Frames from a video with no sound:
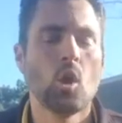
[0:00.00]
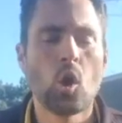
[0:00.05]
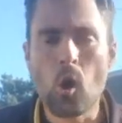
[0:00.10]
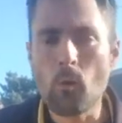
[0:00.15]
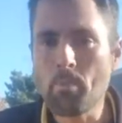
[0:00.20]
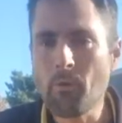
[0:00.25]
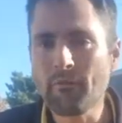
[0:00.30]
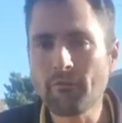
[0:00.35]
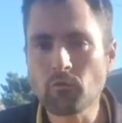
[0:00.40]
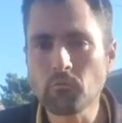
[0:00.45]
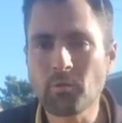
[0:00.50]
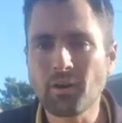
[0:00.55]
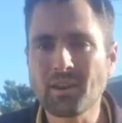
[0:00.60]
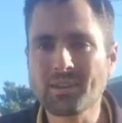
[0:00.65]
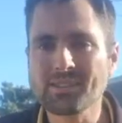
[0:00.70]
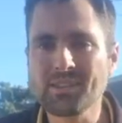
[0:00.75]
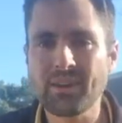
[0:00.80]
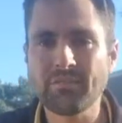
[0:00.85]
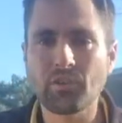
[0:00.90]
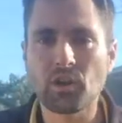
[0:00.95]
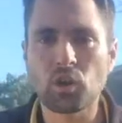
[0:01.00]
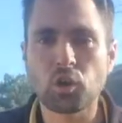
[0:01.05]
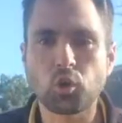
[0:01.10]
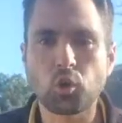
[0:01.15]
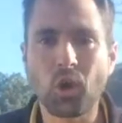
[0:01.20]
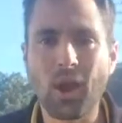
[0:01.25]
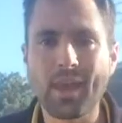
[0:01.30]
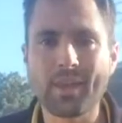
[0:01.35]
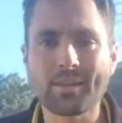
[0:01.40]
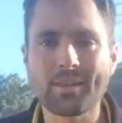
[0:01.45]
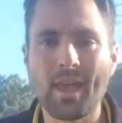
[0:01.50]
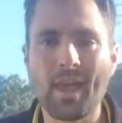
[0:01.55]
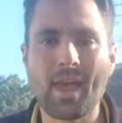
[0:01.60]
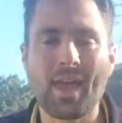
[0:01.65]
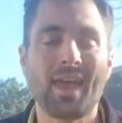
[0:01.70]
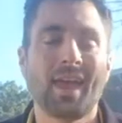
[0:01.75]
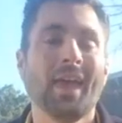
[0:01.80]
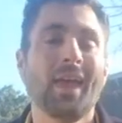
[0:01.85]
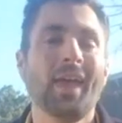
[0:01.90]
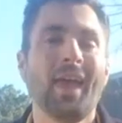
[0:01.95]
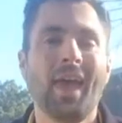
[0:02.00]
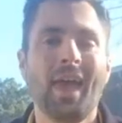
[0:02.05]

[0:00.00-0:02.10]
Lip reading: Hope everybody's having a great day.